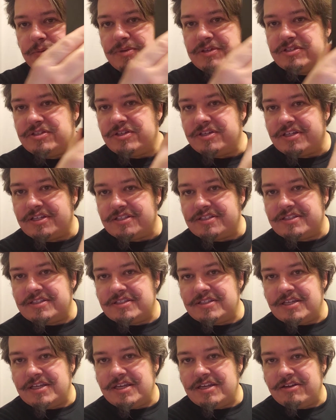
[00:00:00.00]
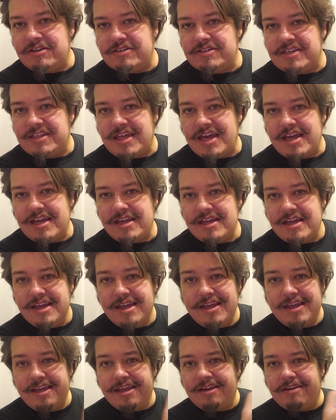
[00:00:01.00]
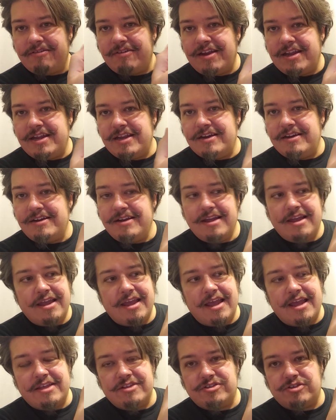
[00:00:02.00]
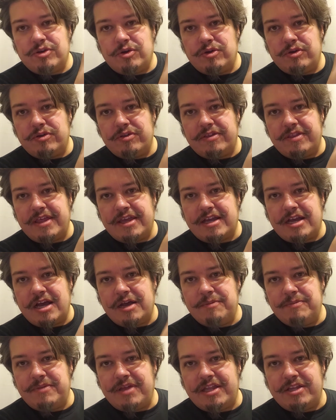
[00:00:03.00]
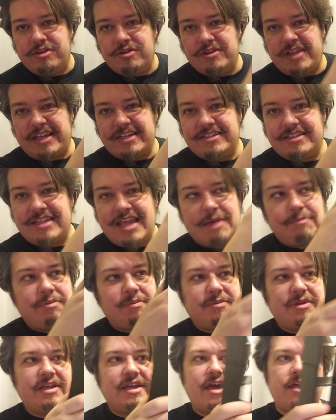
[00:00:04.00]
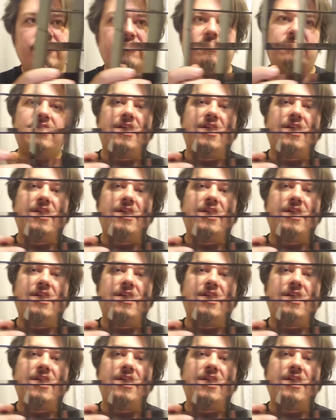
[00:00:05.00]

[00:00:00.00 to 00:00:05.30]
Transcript: so you can see, you see that right here? And so they come and you like snap them together.